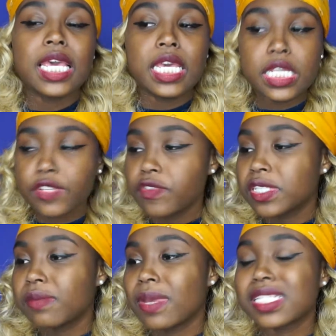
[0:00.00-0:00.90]
it's a
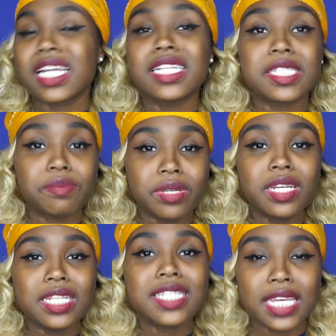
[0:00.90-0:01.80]
frizzy mess and I need to put
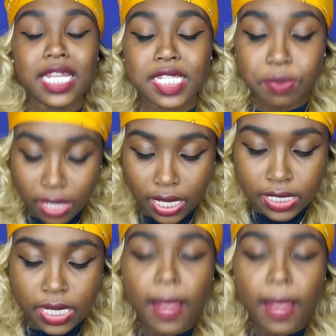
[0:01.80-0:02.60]
it in its place.